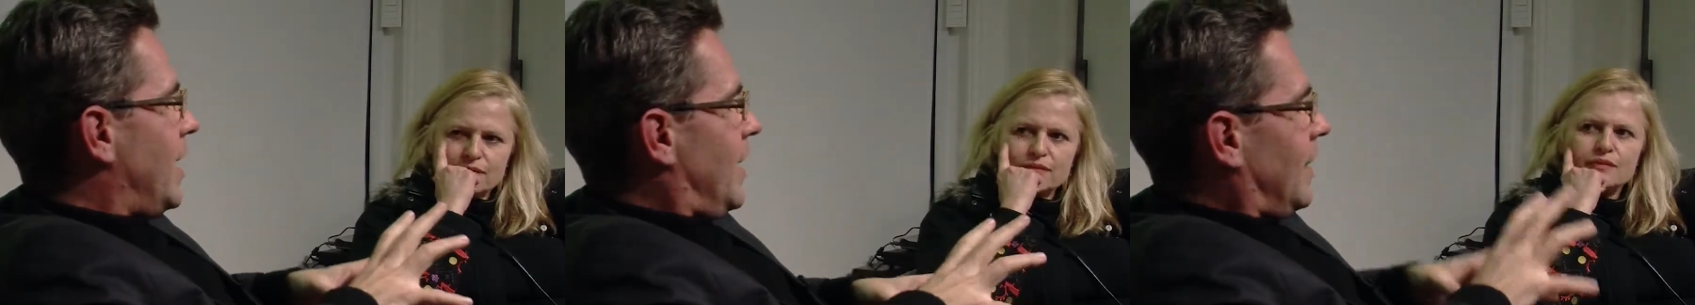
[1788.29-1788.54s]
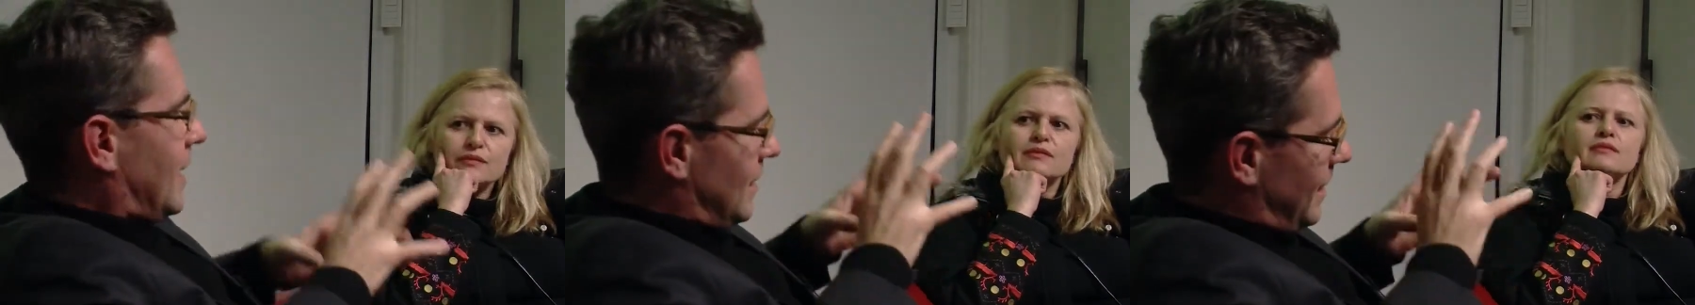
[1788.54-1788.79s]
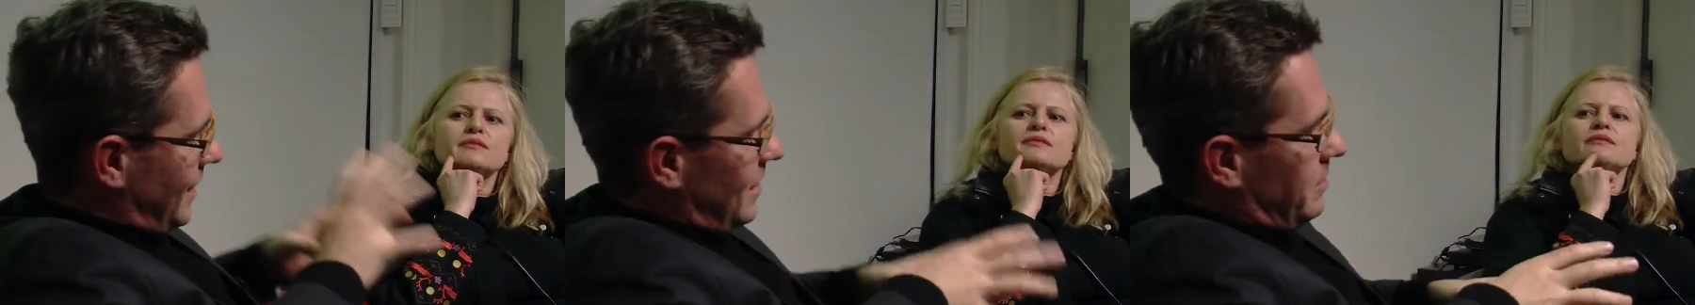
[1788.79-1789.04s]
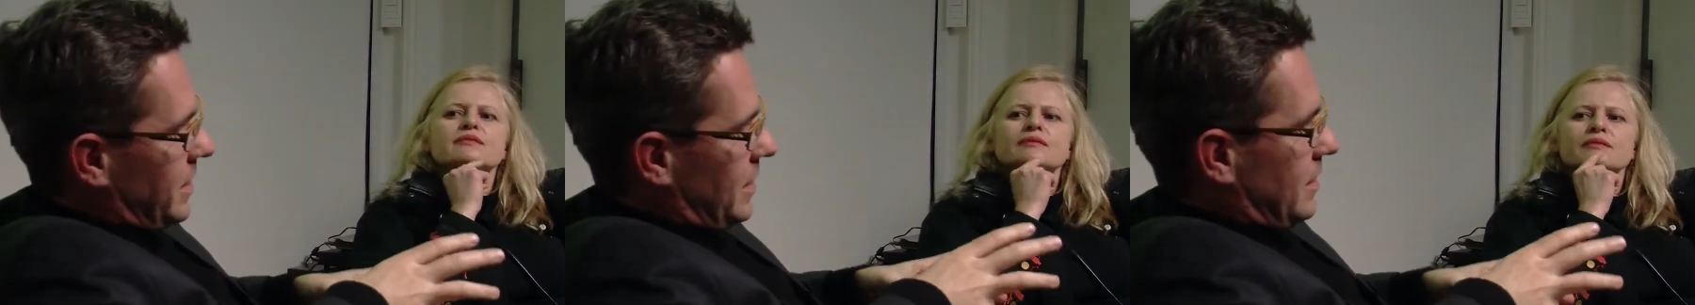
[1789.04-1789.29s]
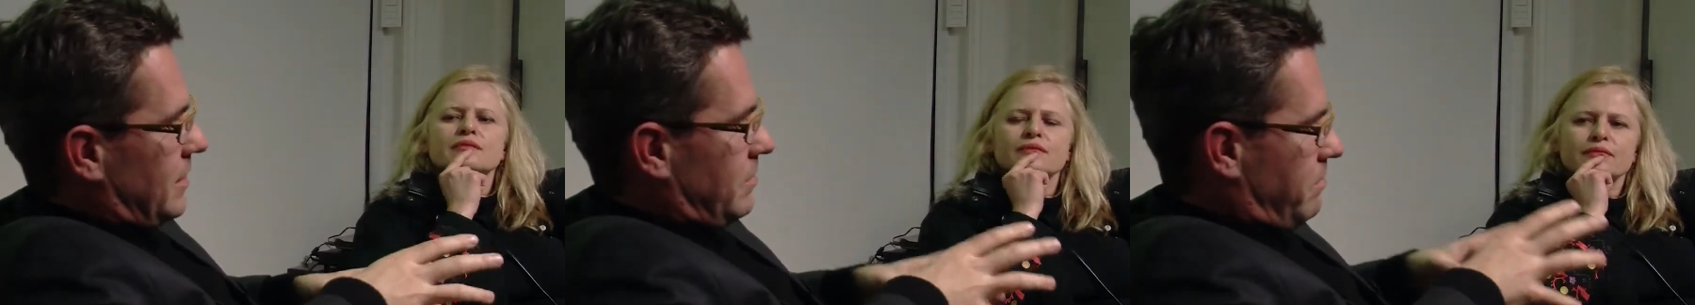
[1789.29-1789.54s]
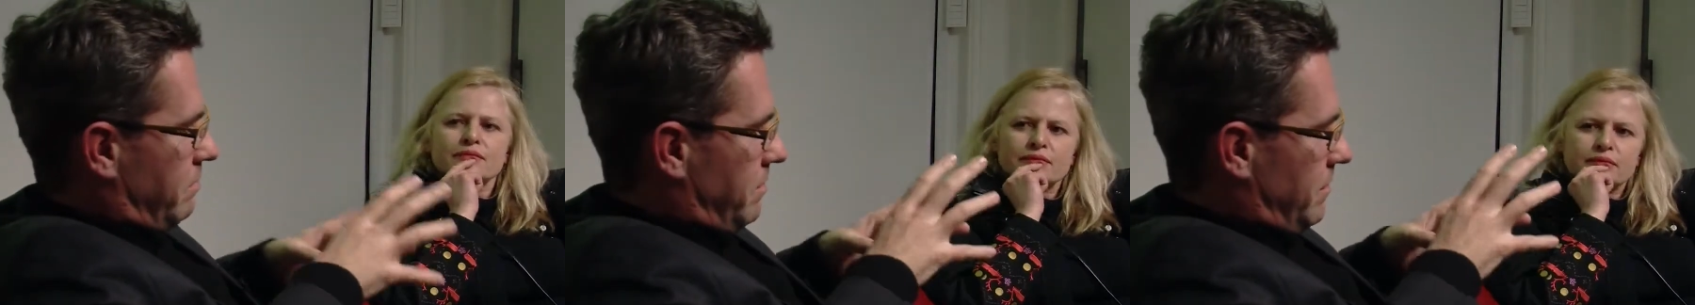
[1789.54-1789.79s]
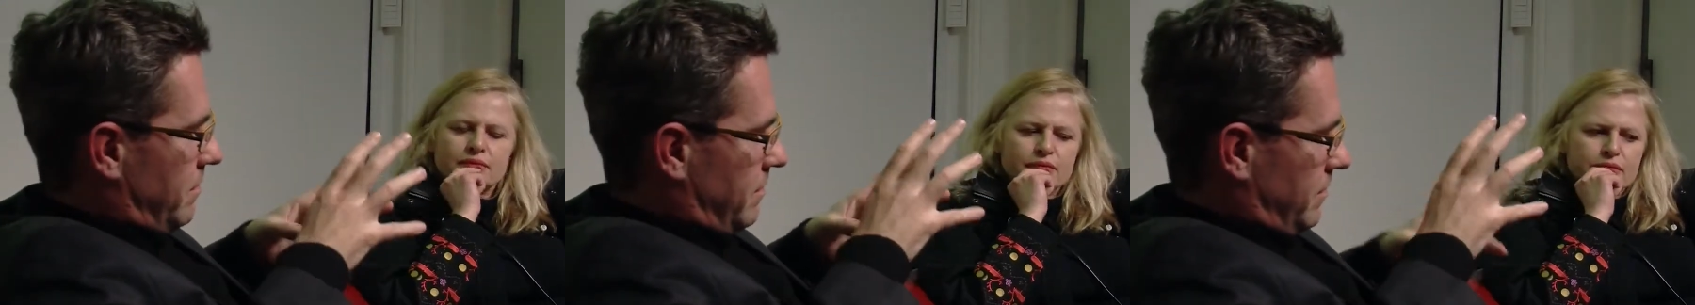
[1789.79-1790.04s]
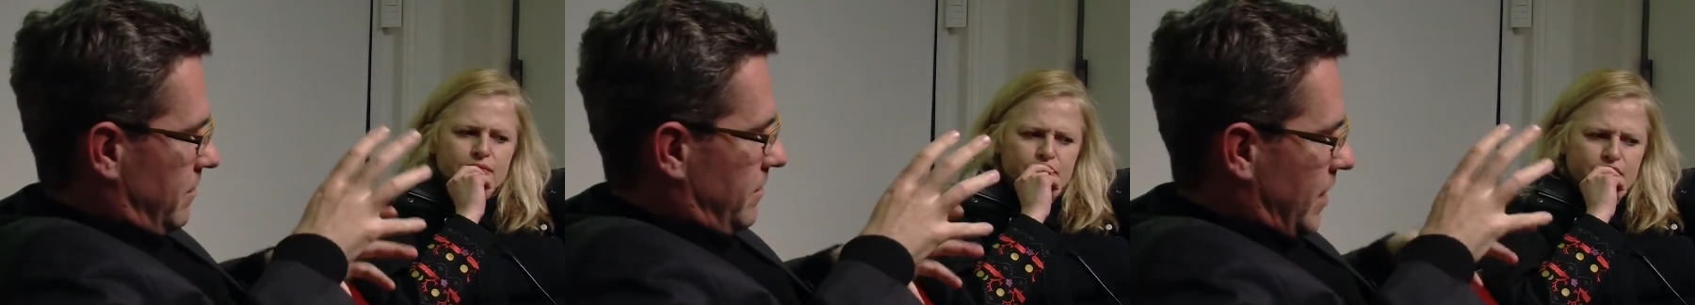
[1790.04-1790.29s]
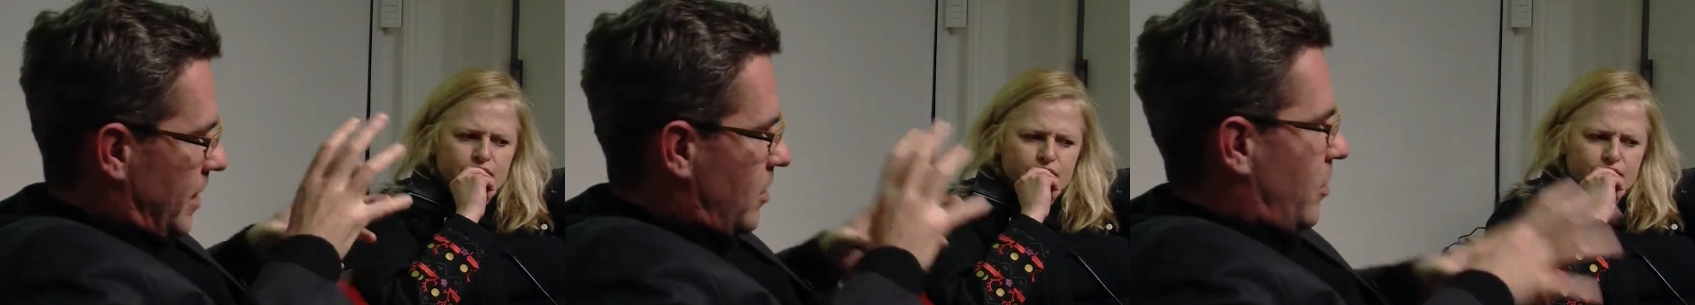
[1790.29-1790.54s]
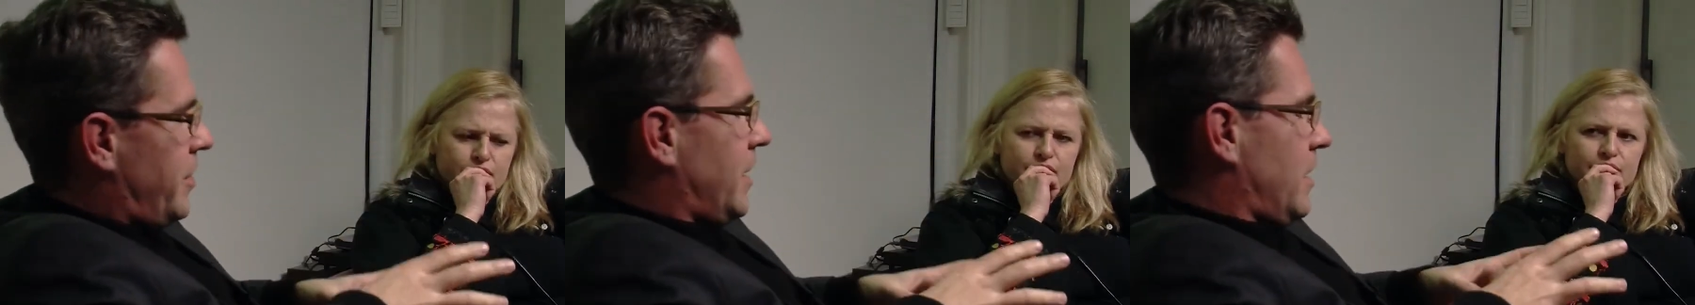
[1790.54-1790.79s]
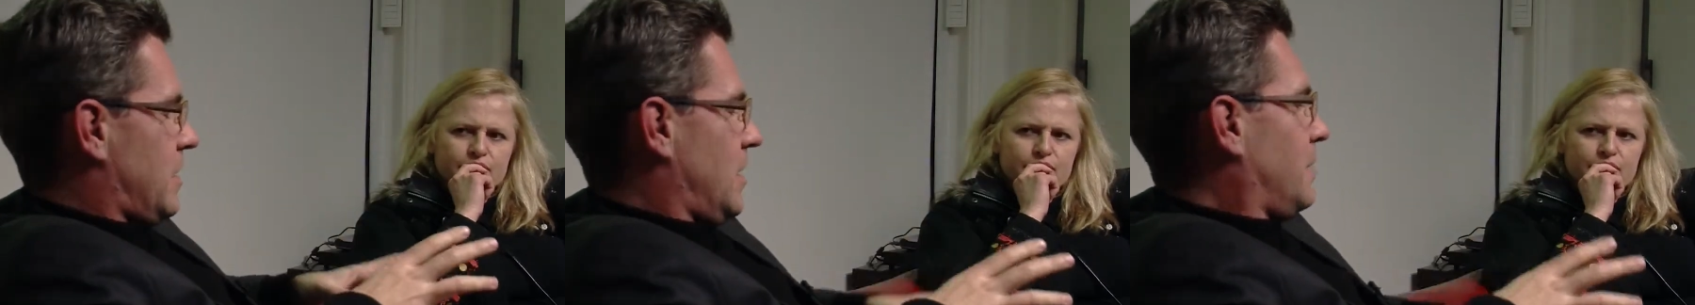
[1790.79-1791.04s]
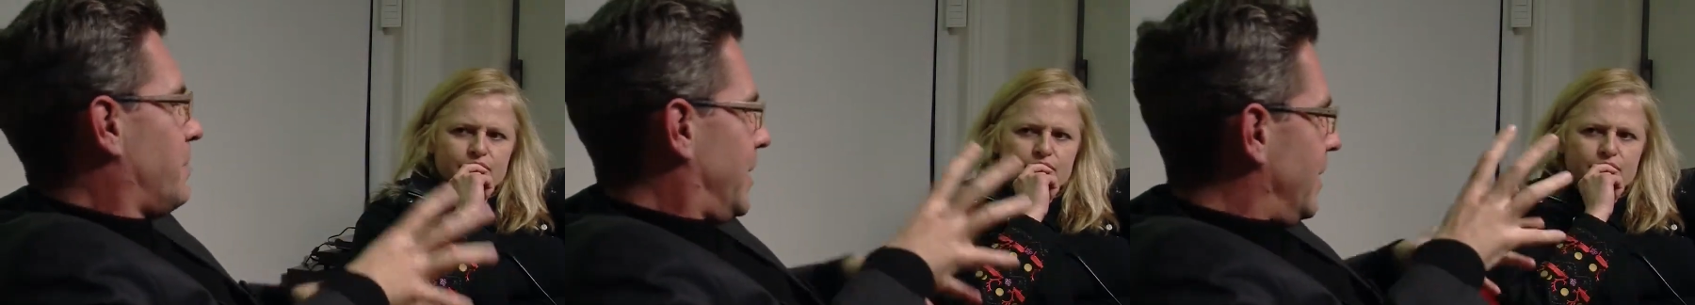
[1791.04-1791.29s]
Speaker 1: and that's a little bit annoying, I think, but